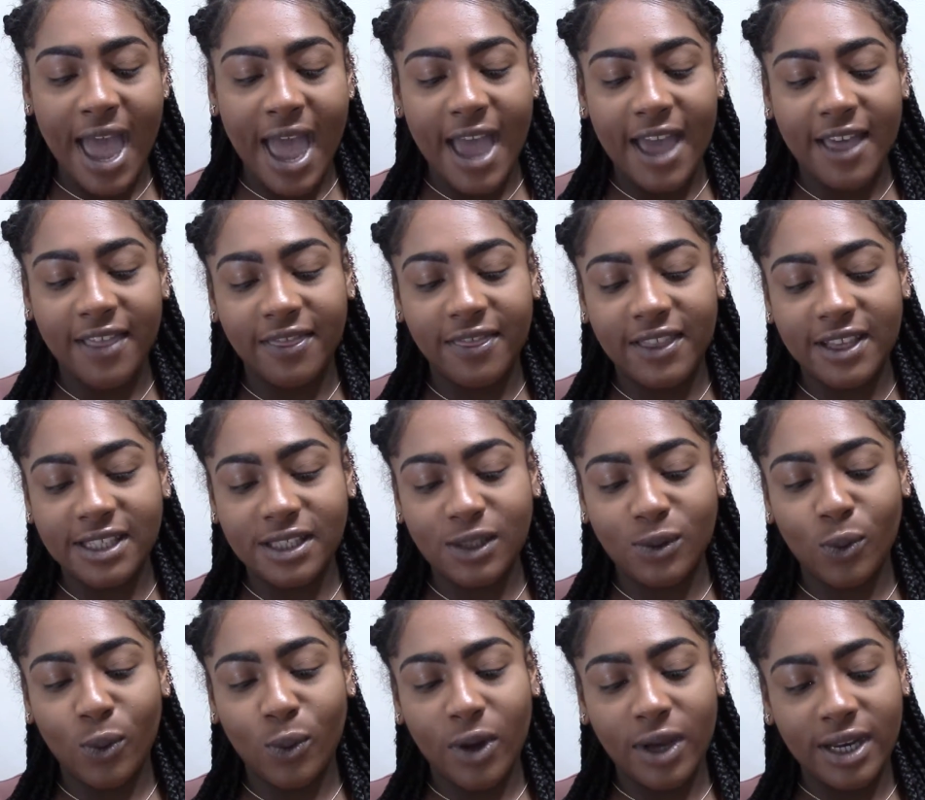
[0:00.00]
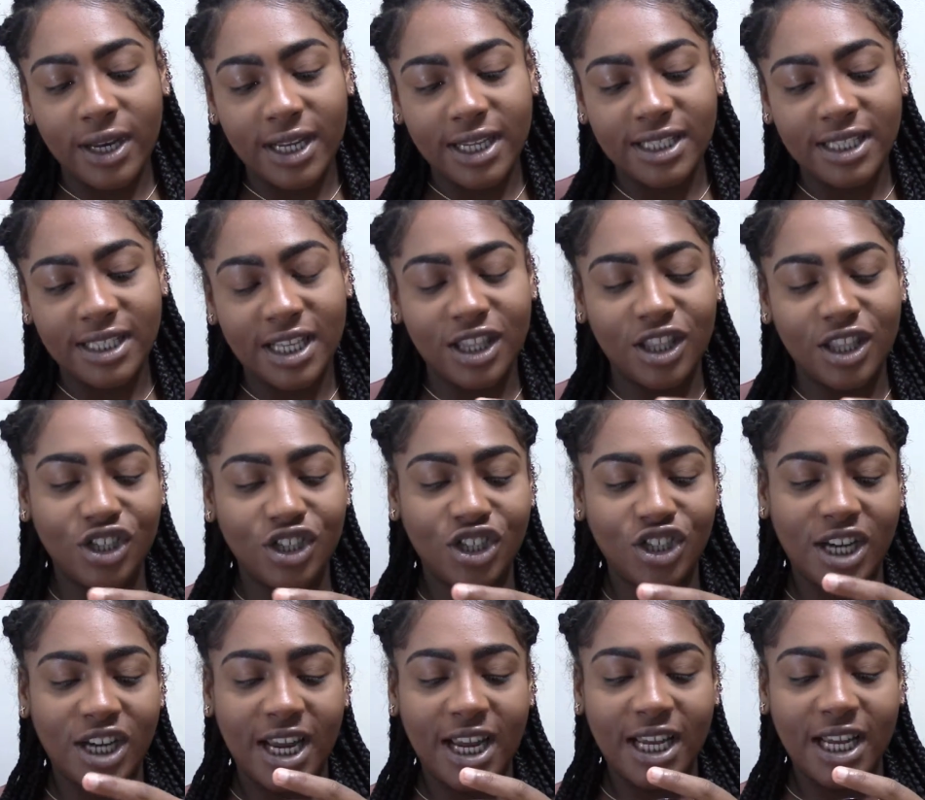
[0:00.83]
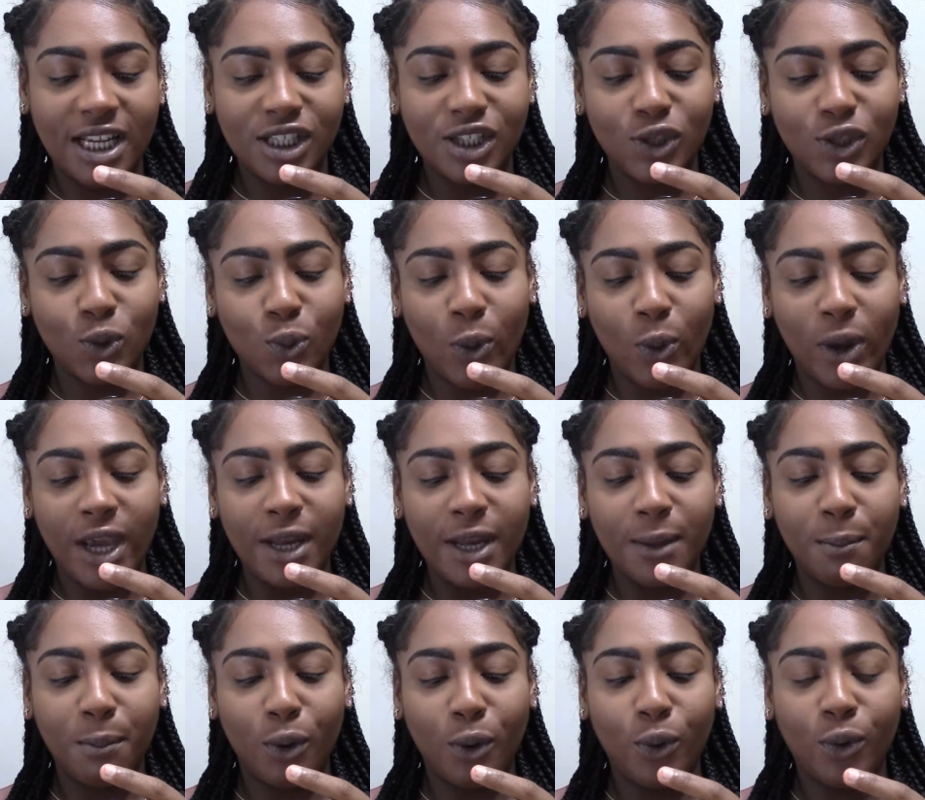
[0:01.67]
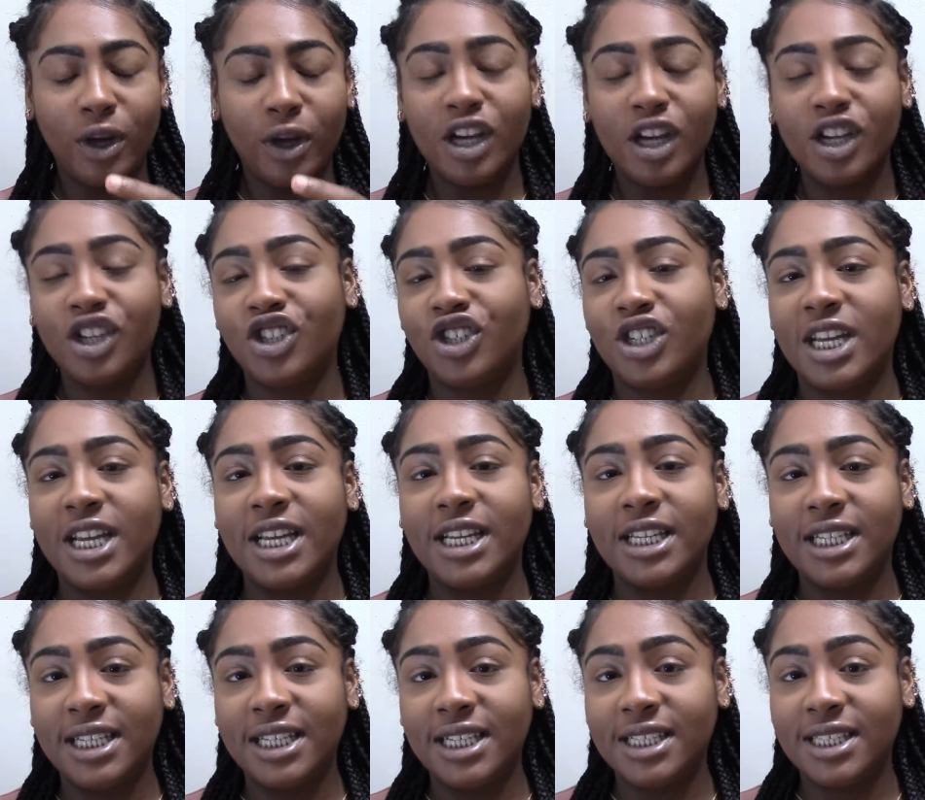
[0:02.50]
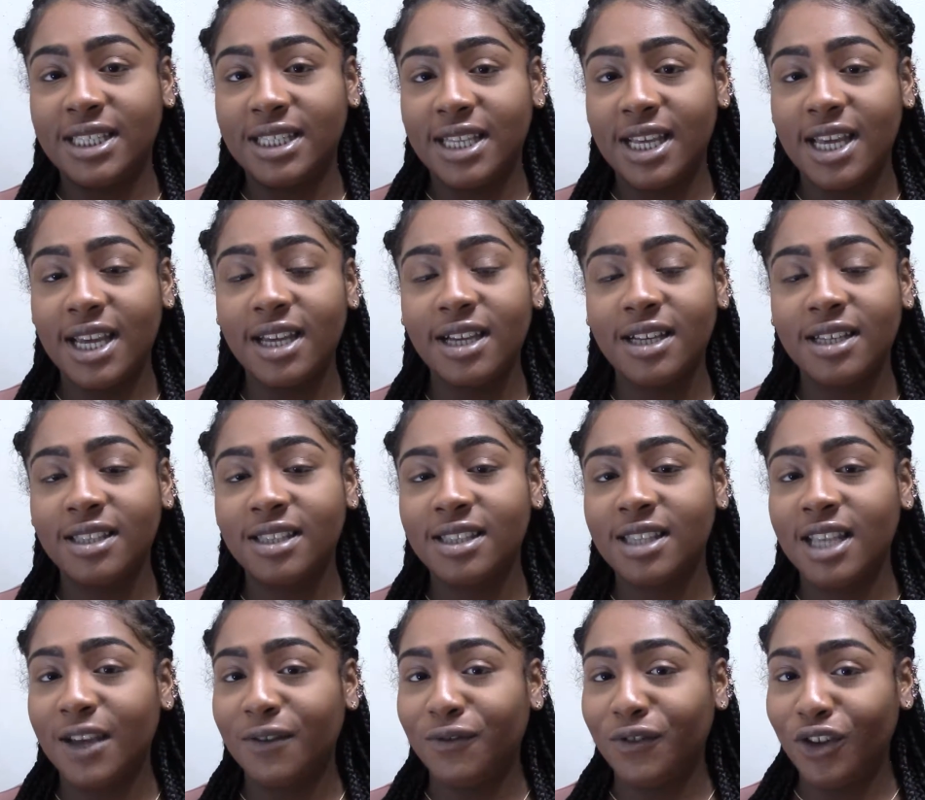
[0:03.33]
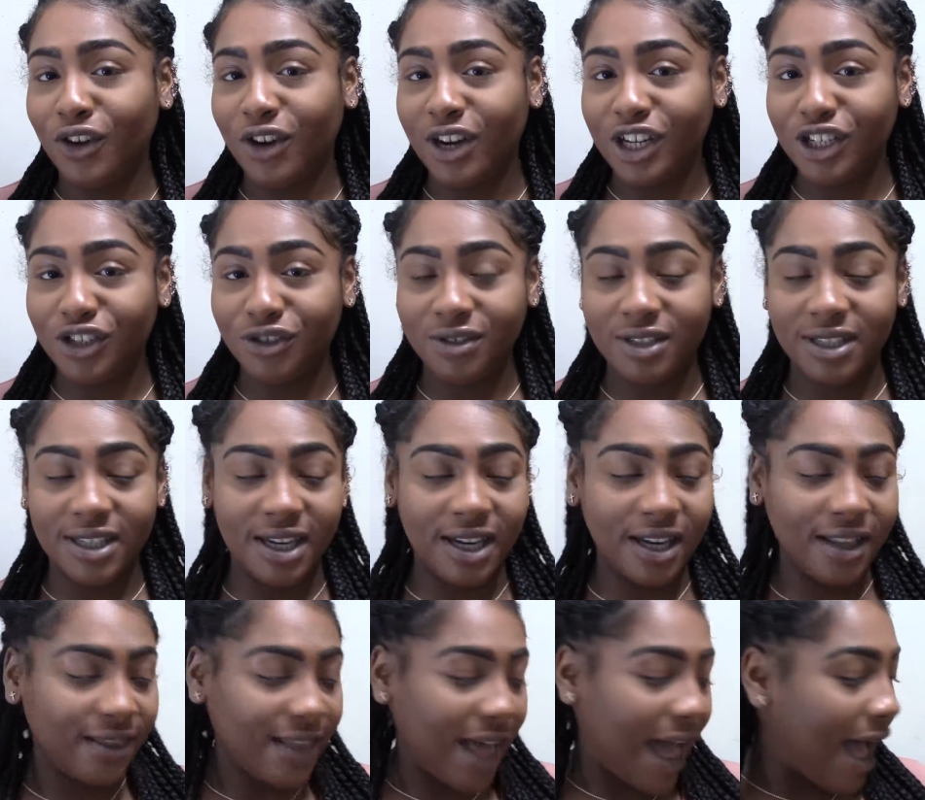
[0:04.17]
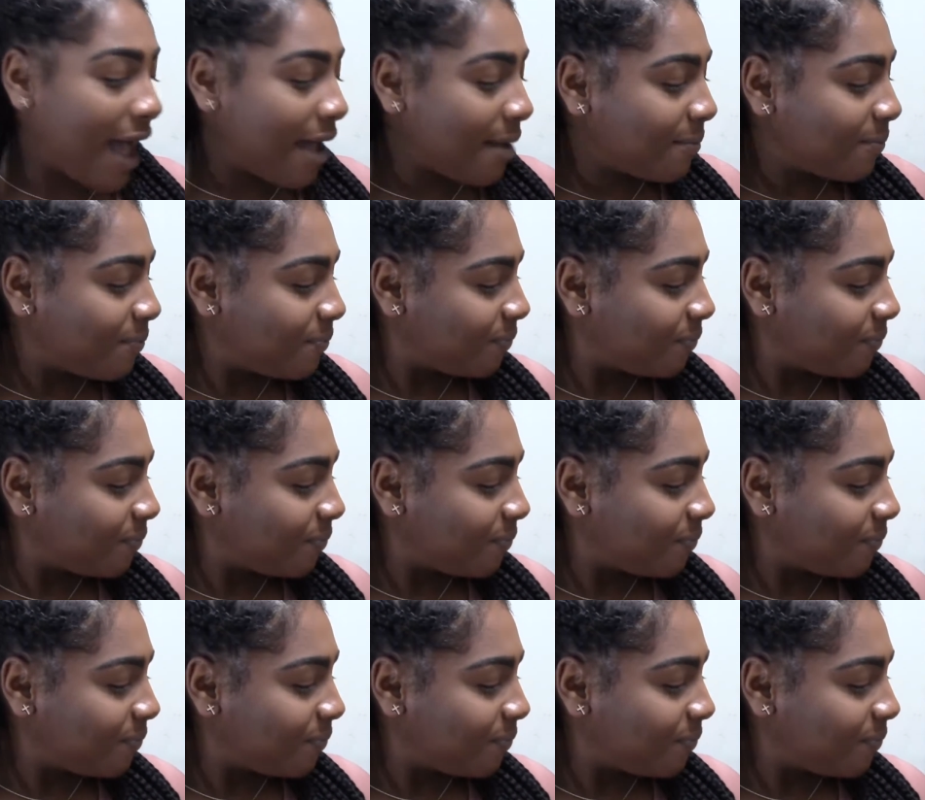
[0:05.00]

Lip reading: And this one is in the shade Suede Mocha JD6 if you're interested in that.